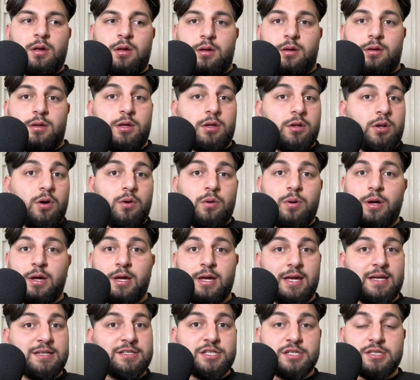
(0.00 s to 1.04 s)

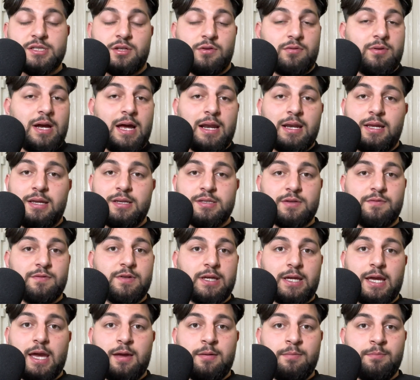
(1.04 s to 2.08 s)
it's just the realities of the
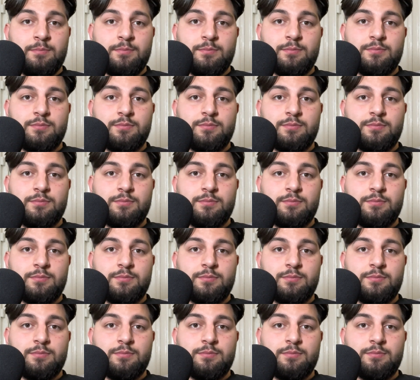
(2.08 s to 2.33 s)
game.